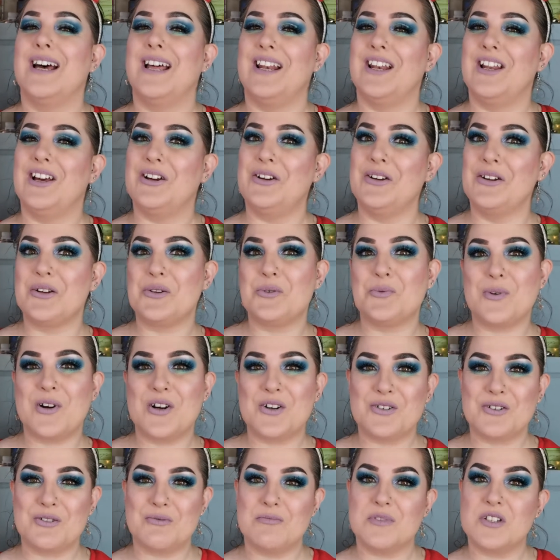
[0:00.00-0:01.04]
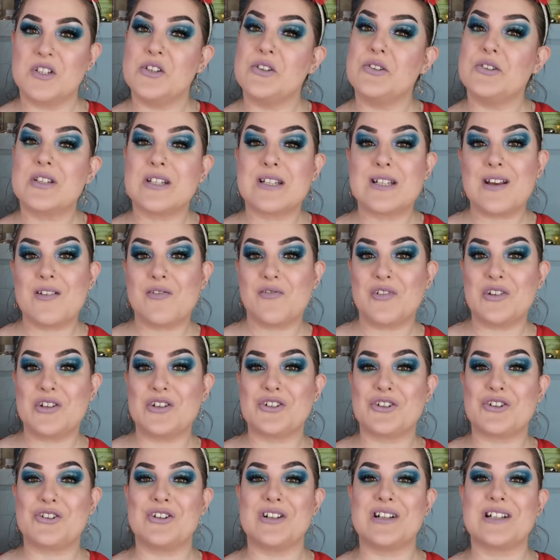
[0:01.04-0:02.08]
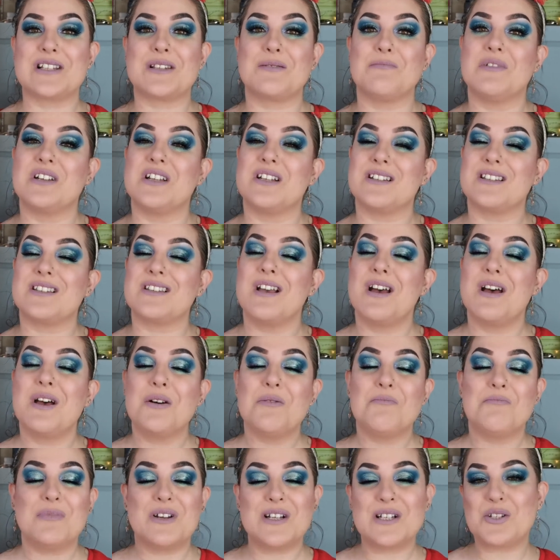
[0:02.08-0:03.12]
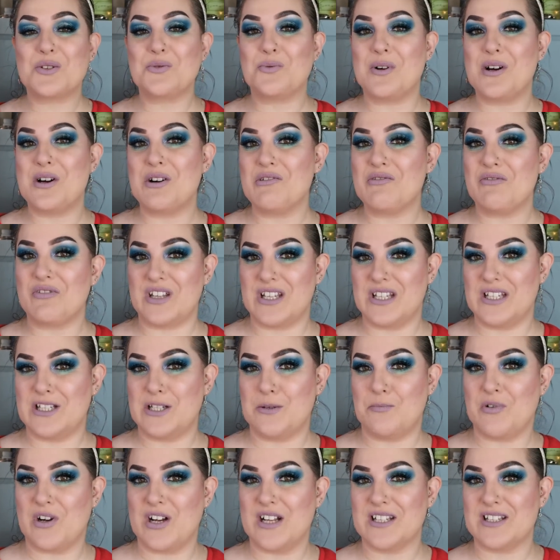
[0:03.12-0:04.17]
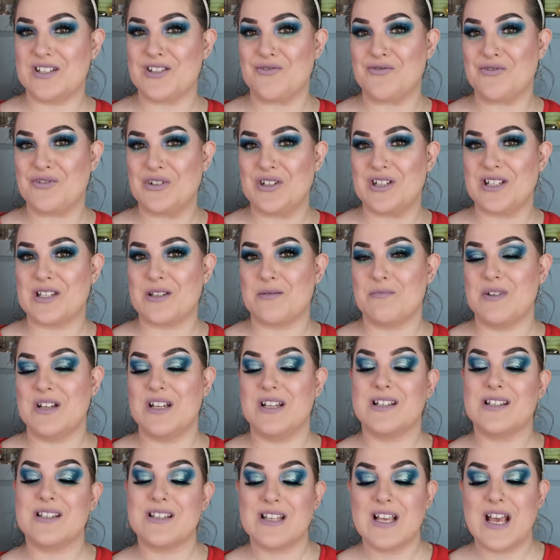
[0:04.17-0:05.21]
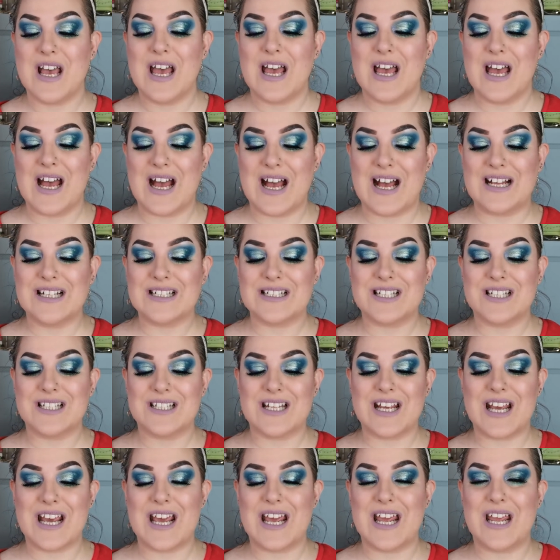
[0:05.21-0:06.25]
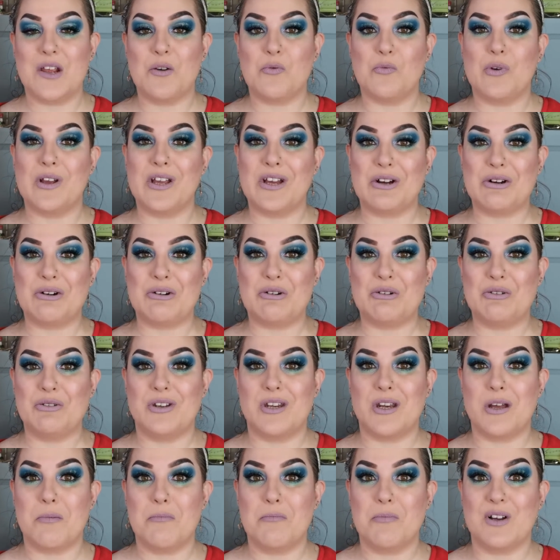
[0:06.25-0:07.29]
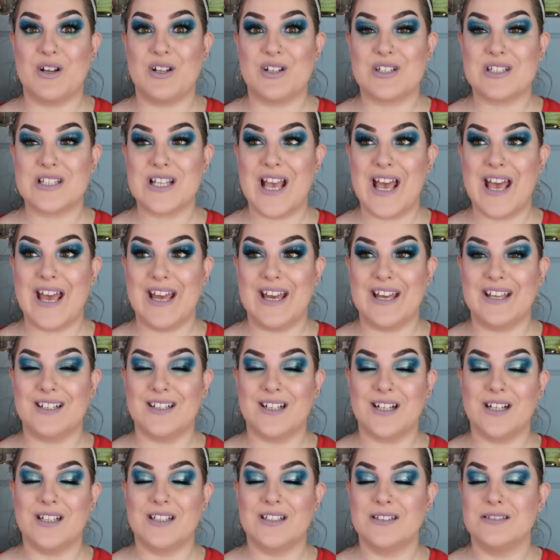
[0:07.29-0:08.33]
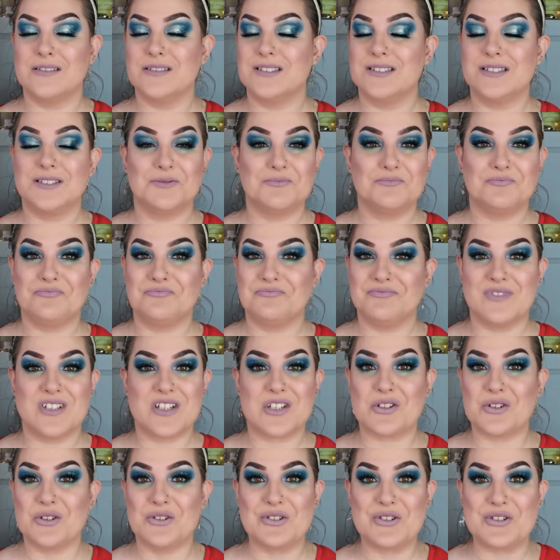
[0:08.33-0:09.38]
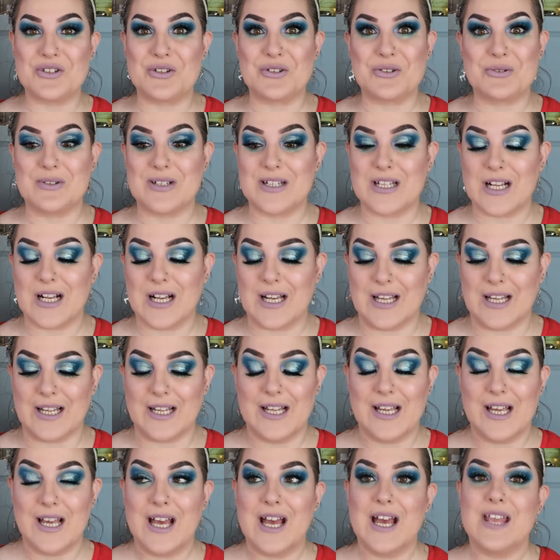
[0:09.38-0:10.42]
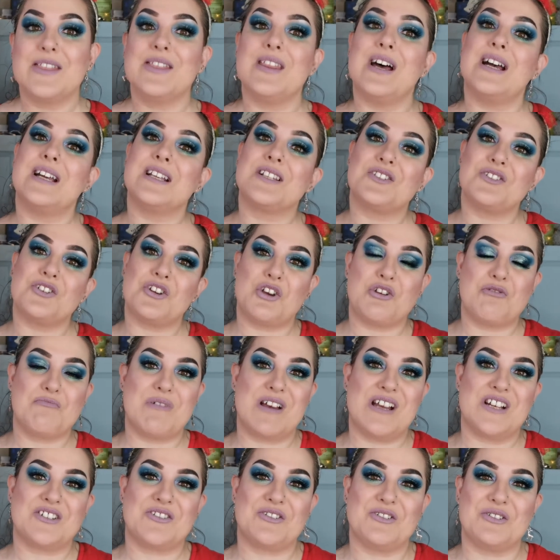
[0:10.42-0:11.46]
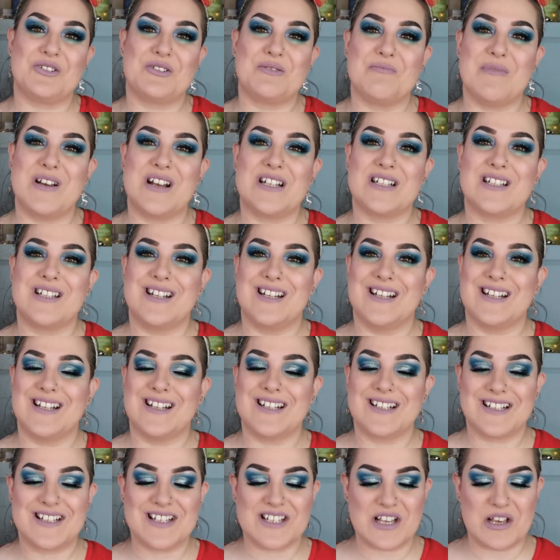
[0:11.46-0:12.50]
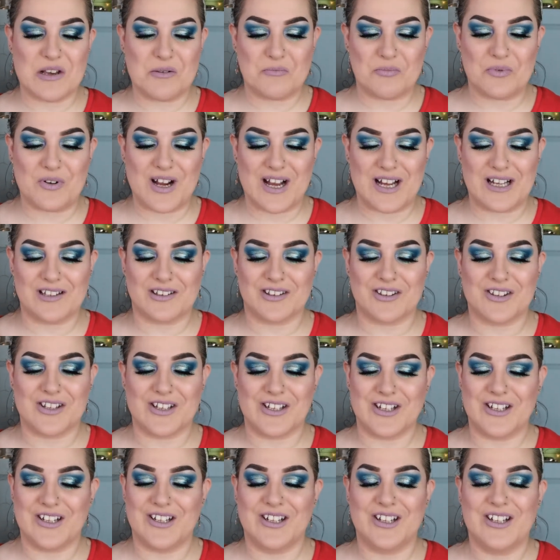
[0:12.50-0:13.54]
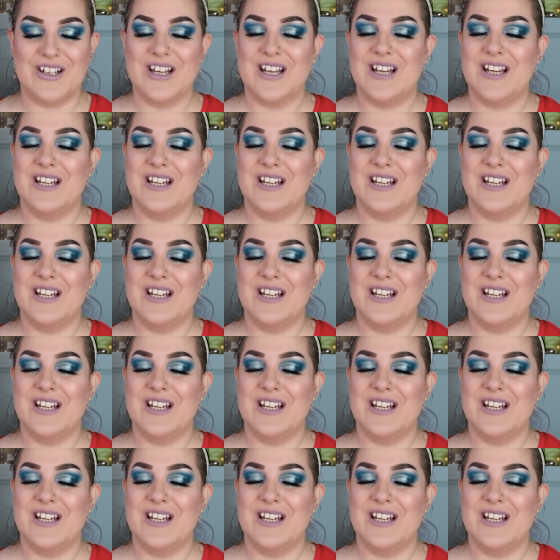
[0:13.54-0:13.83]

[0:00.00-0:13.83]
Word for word: Hello and welcome to Steph Into Christmas, my twelve indie brands of Christmas, and today we are on number ten. It's gone so quickly. That is Nomad Cosmetics, a brand that